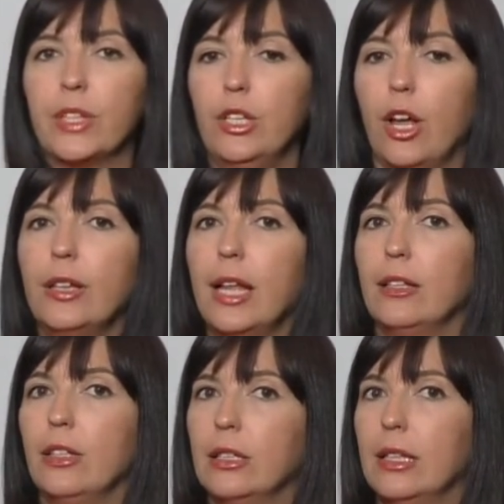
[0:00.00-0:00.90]
you know,
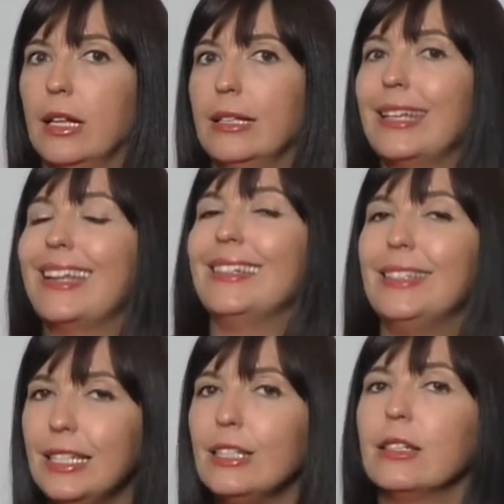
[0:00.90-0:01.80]
that they
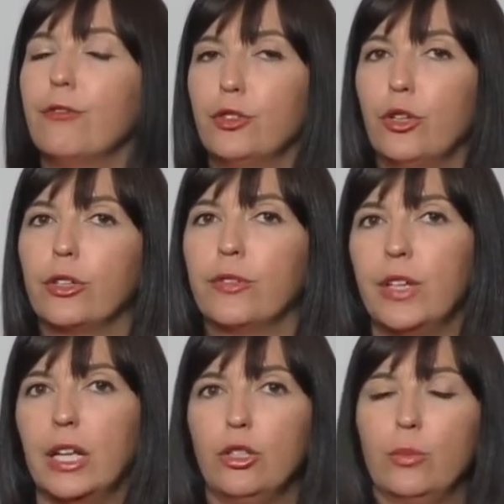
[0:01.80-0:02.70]
did the
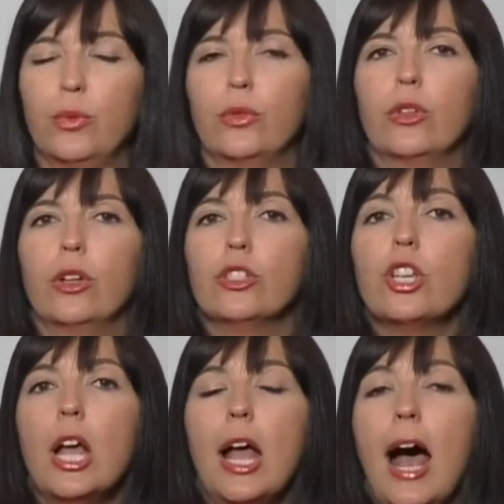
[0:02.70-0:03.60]
photography at your book launch.
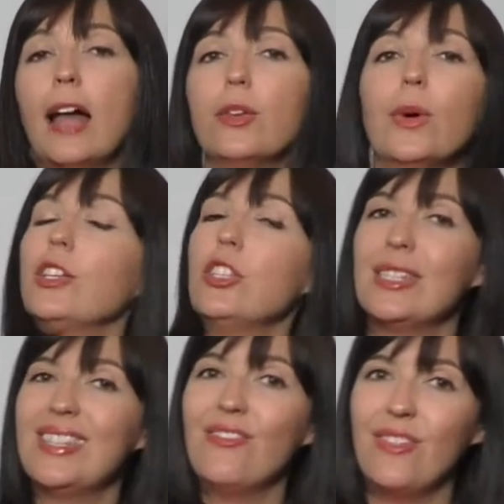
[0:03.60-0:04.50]
Otherwise,
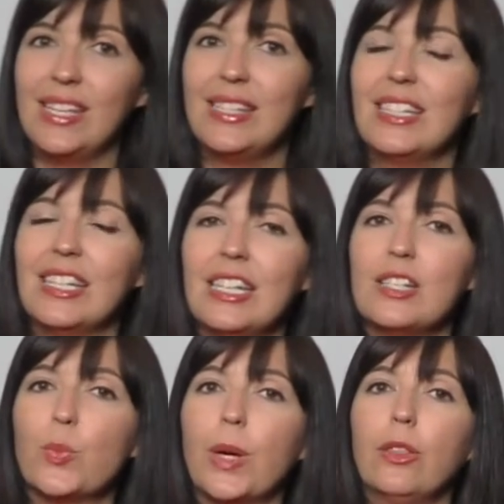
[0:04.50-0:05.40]
just invest in it.
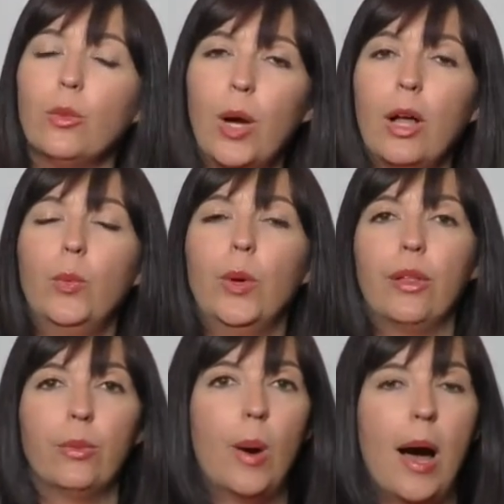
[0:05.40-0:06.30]
It's well
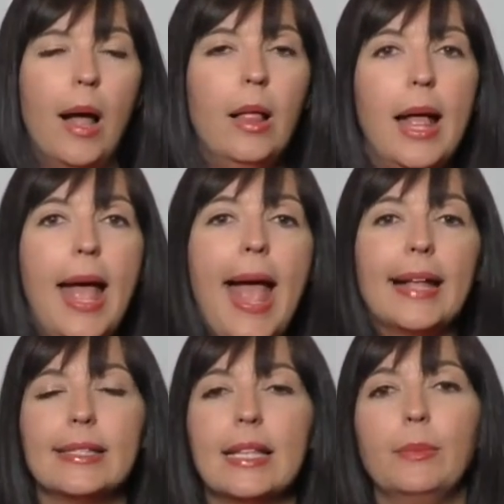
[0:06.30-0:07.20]
worthwhile.
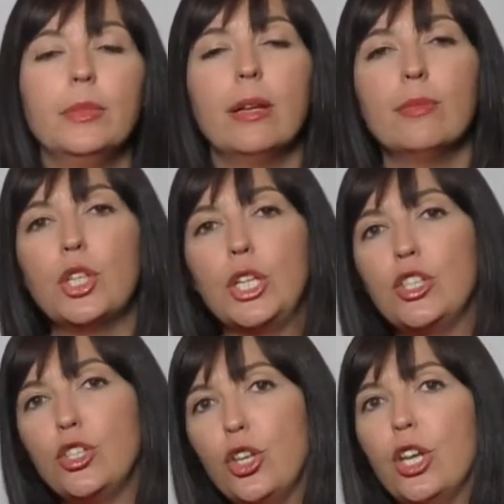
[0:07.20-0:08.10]
And sometimes
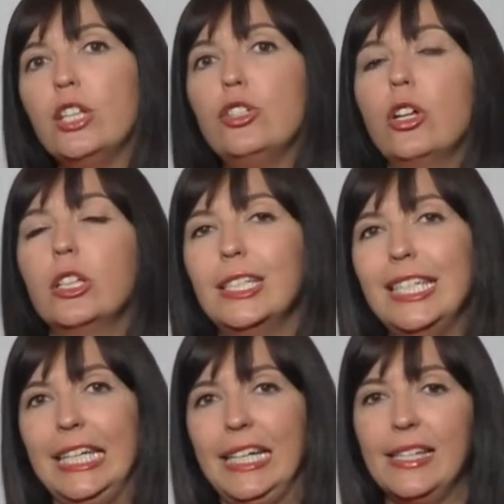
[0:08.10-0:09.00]
those $30
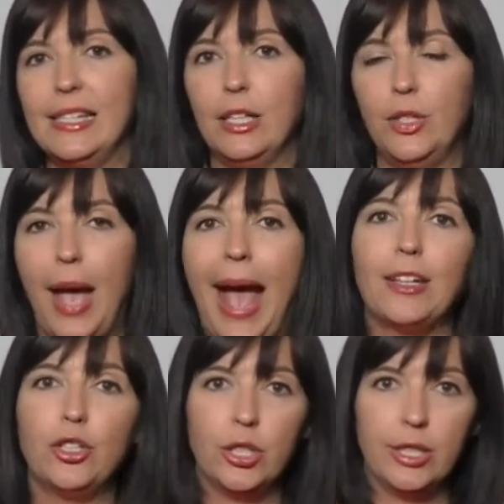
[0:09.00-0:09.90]
tickets that you
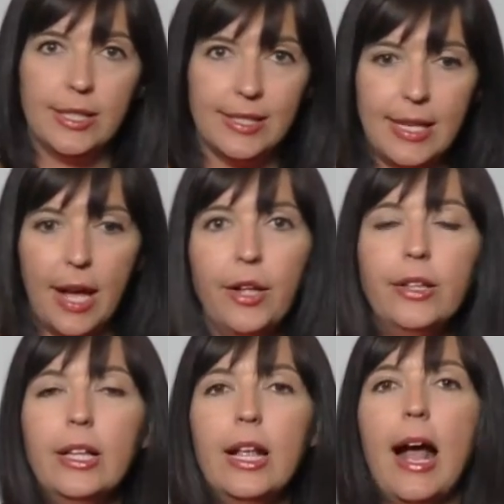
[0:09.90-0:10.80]
actually
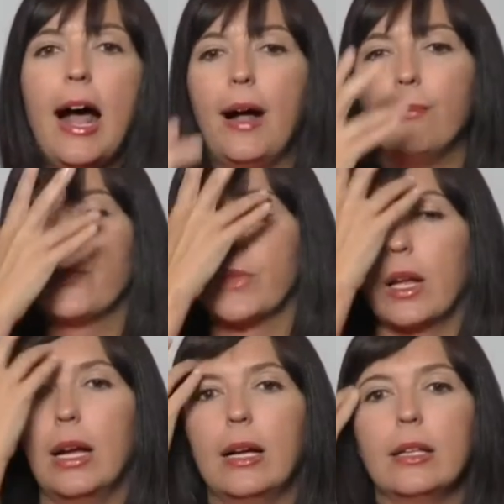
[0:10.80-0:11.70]
sell,
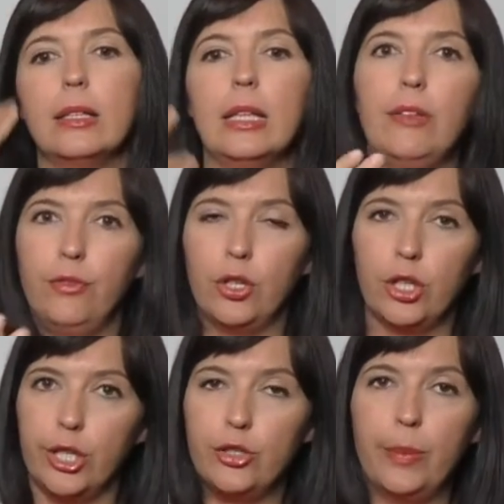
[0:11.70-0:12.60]
if you're
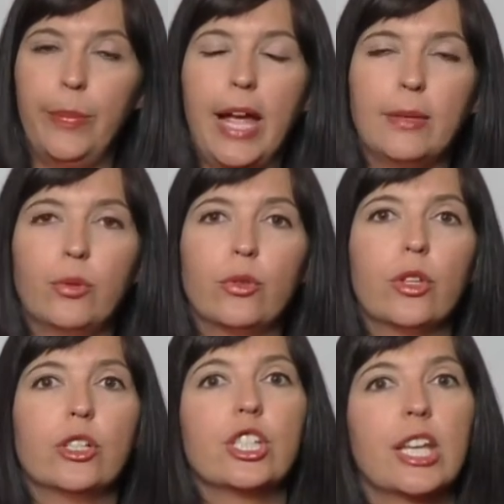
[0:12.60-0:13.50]
going to do a paid book
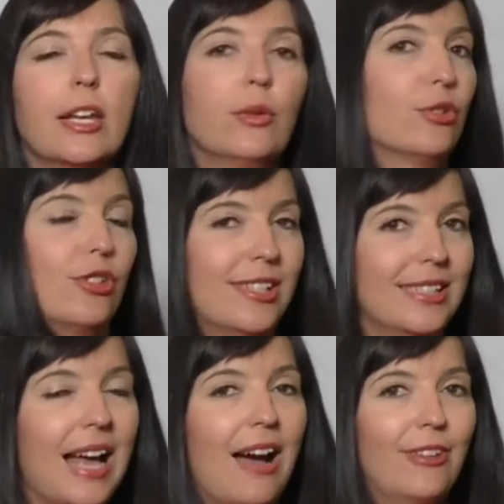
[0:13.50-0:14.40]
launch, can also
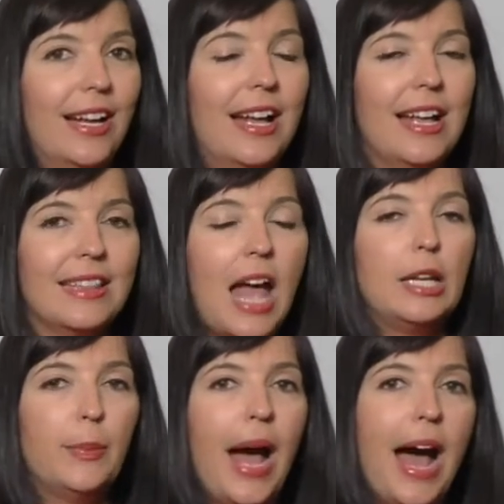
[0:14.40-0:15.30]
cover
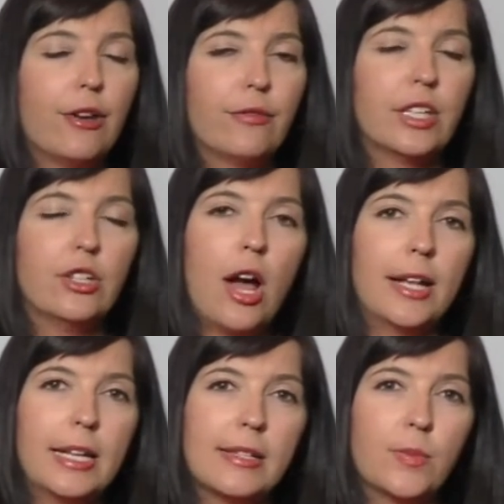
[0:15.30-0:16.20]
that part of the
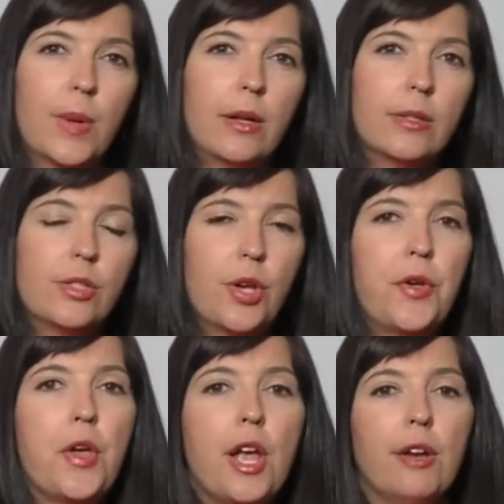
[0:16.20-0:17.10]
night as as well.
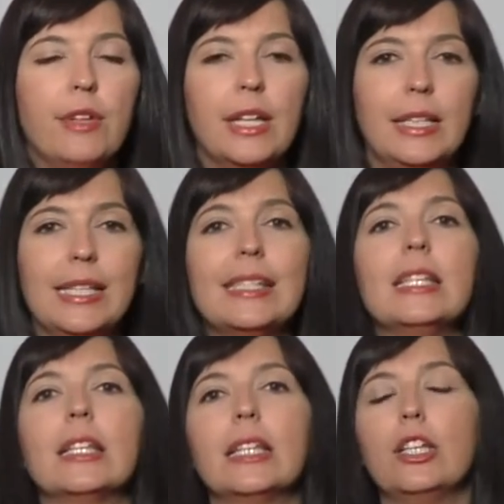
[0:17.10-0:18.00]
So
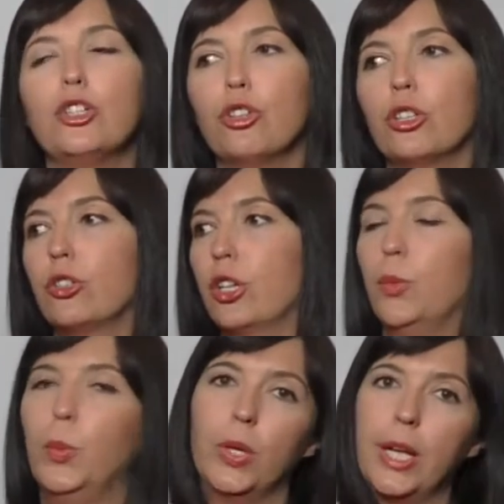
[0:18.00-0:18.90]
realistically, you're not going
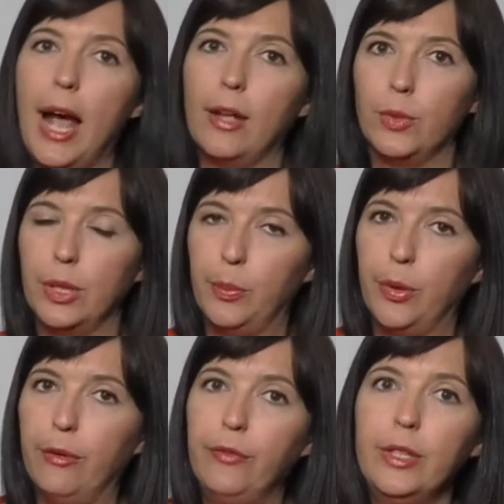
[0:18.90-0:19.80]
to walk out with a
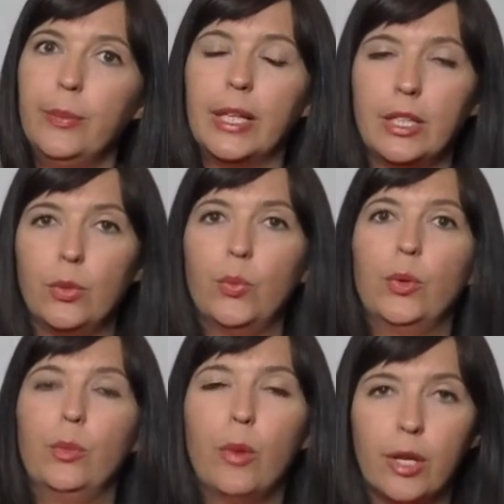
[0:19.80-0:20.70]
profit, but you
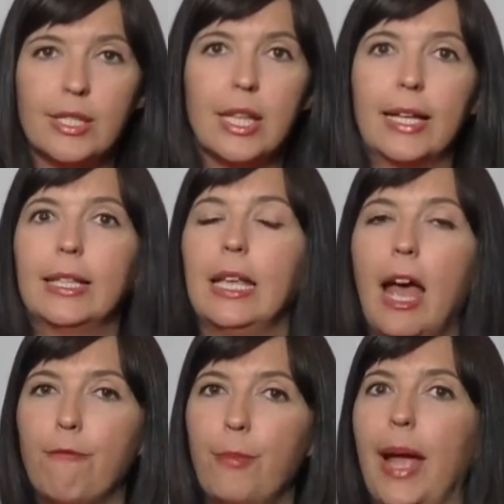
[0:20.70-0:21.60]
will most likely
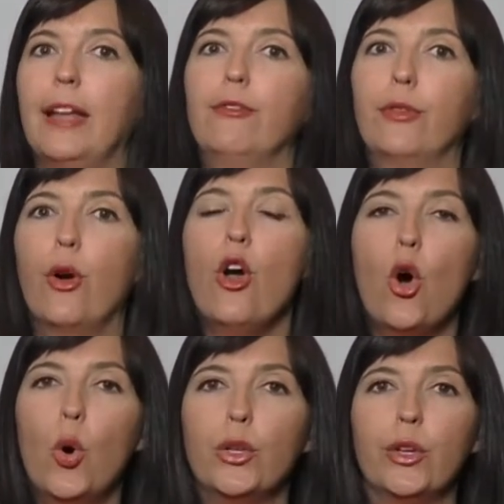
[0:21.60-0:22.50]
have paid for
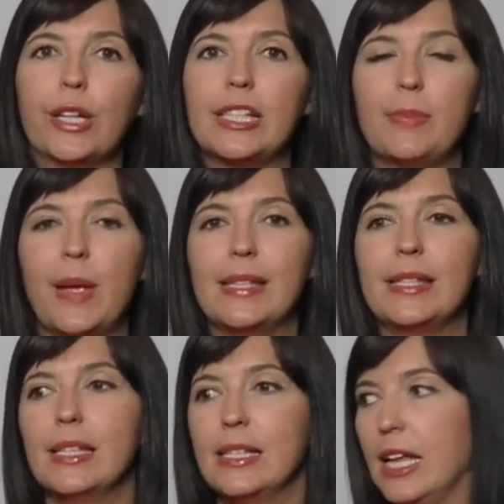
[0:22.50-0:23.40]
all your
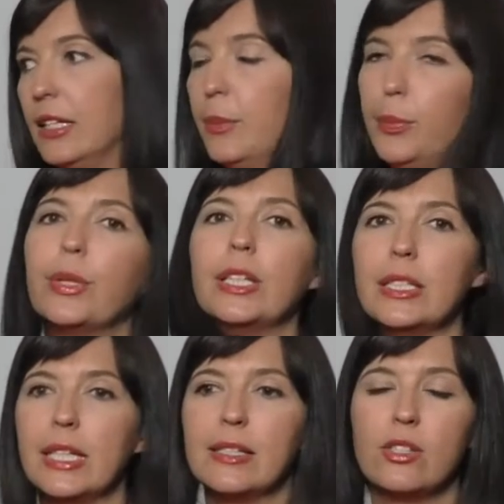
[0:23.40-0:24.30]
expenses and the
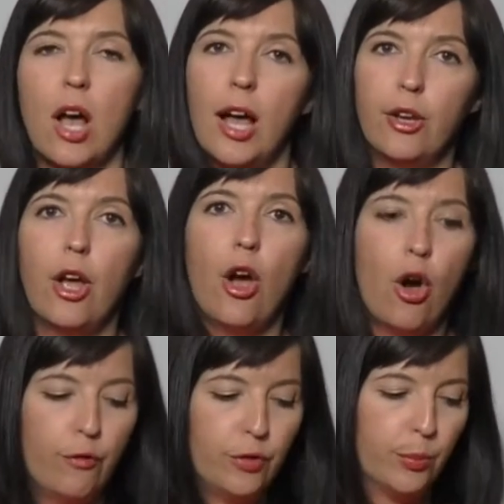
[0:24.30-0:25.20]
printing side
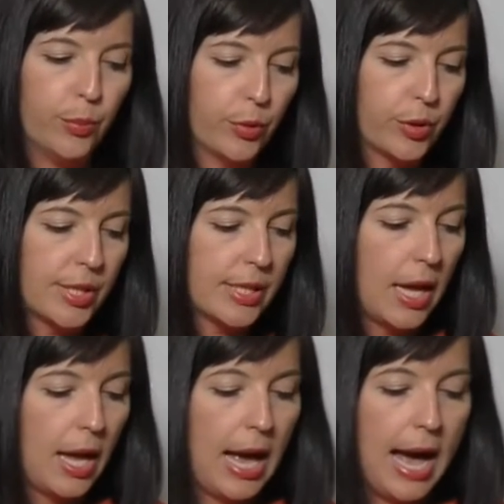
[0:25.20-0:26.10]
of your books.
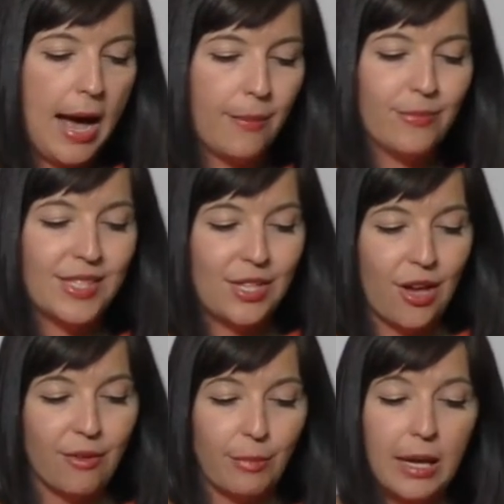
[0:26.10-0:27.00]
And
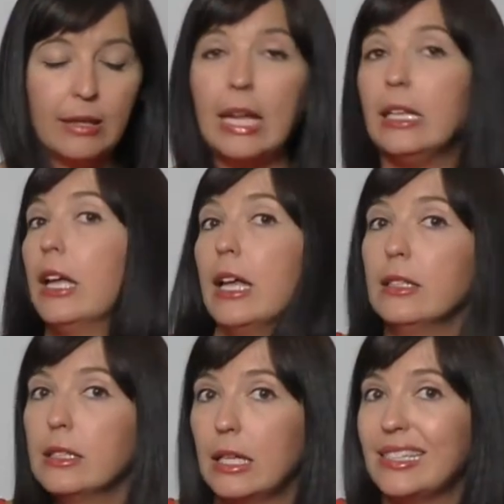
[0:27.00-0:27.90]

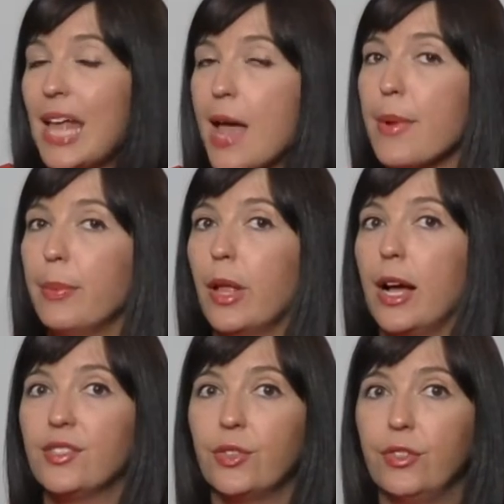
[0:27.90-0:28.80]
the same
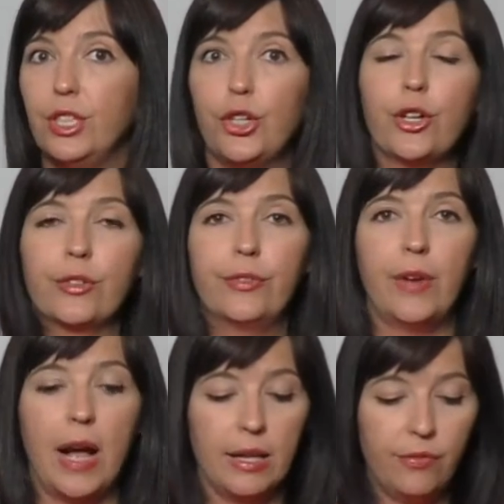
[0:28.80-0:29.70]
applies for
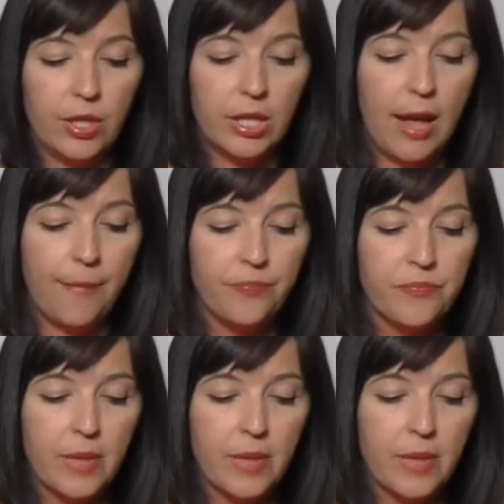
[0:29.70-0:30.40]
videographer. If you're gonna,